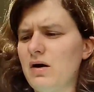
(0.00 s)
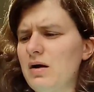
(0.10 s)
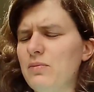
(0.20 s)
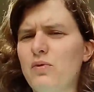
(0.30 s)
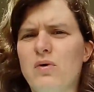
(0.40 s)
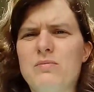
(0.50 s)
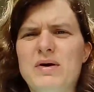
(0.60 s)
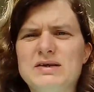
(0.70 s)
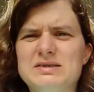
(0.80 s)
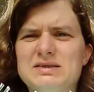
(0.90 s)
I bought one
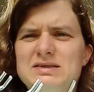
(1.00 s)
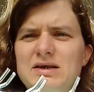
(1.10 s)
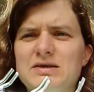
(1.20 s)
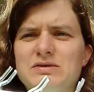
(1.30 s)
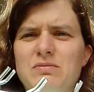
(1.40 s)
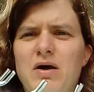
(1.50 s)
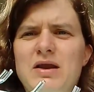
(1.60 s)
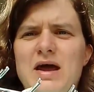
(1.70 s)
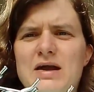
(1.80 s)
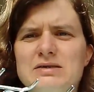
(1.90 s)
based on the size of my
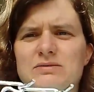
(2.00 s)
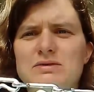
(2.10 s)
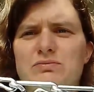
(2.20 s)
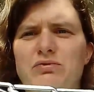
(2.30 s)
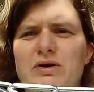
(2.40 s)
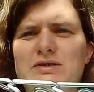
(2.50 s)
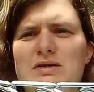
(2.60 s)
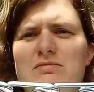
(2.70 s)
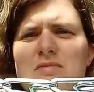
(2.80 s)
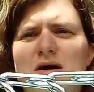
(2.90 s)
neck, so it's
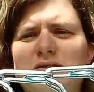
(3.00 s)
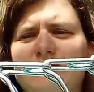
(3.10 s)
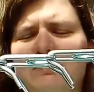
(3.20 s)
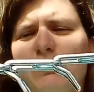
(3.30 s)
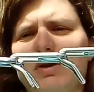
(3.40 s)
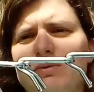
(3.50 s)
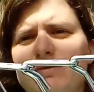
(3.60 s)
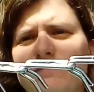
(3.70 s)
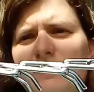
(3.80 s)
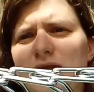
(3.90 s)
pretty massive. It probably
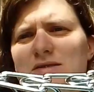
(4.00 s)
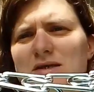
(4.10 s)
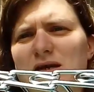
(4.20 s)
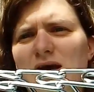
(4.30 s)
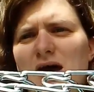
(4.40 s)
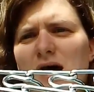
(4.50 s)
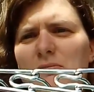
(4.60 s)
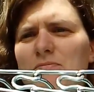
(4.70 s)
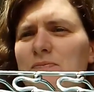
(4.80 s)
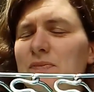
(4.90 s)
would fit,
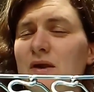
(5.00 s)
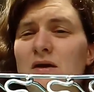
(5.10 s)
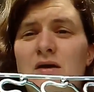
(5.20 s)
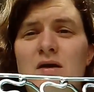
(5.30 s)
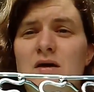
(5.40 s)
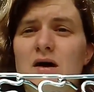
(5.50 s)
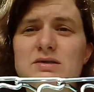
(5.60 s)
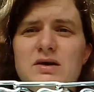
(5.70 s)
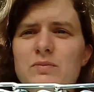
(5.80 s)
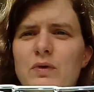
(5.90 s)
I
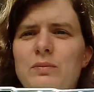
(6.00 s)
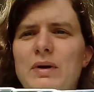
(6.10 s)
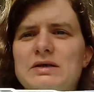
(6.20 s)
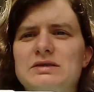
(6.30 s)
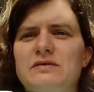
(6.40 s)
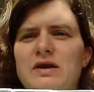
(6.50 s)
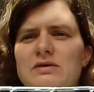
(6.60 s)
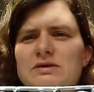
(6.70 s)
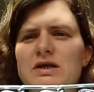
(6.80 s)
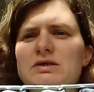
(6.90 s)
don't know, a bull mastiff, an
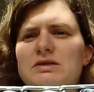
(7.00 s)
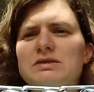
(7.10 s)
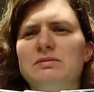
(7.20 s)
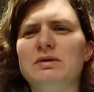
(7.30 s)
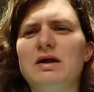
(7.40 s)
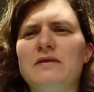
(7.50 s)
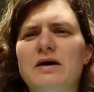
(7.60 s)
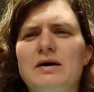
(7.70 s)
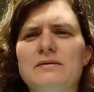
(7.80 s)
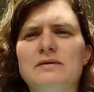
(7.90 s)
Alsatian, something like
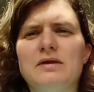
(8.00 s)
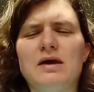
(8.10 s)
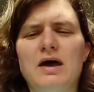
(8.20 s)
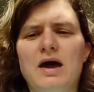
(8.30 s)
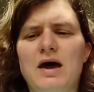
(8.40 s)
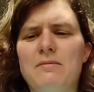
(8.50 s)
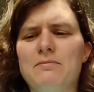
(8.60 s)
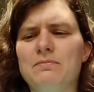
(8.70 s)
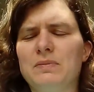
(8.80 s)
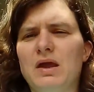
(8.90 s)
that,
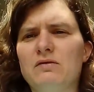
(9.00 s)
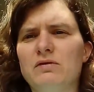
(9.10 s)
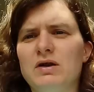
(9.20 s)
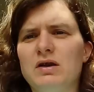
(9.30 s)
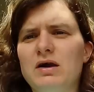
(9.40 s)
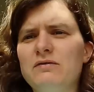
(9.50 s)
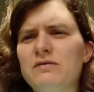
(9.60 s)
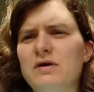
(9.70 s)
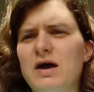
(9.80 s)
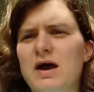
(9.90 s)
in real life.